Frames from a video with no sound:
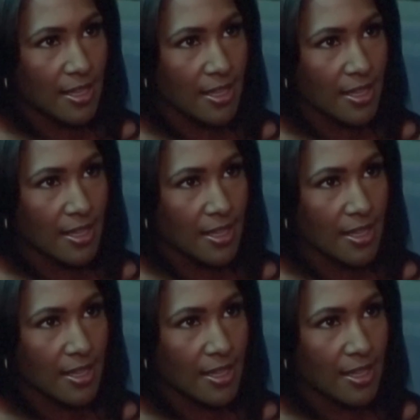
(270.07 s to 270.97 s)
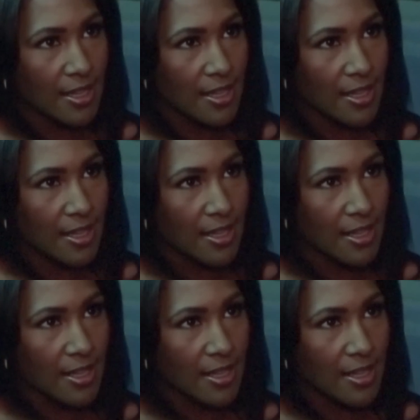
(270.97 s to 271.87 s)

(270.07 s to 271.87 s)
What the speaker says: Nothing is said.